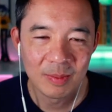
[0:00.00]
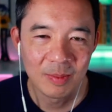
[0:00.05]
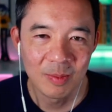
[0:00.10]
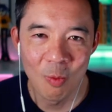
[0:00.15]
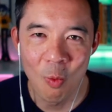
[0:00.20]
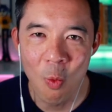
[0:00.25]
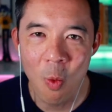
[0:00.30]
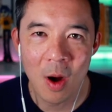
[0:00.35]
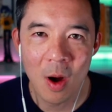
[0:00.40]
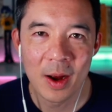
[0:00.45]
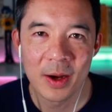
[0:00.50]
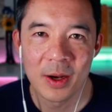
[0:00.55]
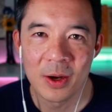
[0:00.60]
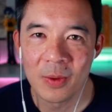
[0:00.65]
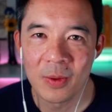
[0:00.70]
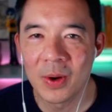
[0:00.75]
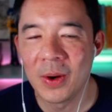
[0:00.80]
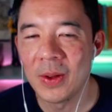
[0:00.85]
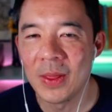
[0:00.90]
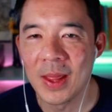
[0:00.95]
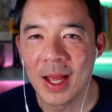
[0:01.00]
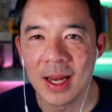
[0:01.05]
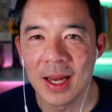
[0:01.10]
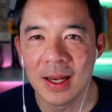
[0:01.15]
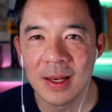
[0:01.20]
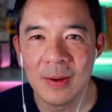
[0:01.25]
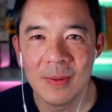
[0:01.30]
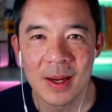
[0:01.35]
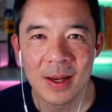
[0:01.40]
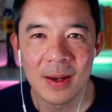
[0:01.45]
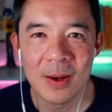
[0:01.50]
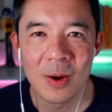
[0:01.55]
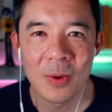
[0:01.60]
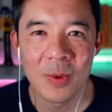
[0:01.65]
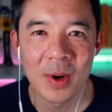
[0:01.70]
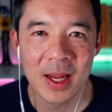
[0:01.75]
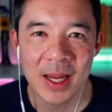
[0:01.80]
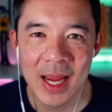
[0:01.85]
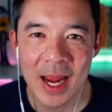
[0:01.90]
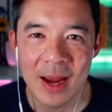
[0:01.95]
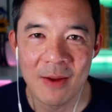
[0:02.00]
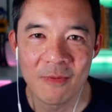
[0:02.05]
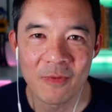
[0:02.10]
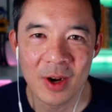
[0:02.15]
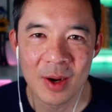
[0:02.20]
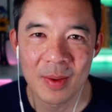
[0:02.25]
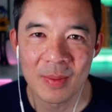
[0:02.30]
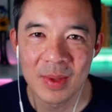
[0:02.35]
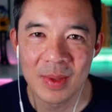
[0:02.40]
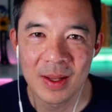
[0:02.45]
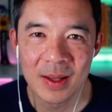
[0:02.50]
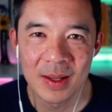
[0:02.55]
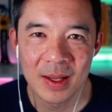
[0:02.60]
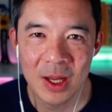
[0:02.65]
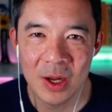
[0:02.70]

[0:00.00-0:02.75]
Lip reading: wanderer that you didn't know where he came from.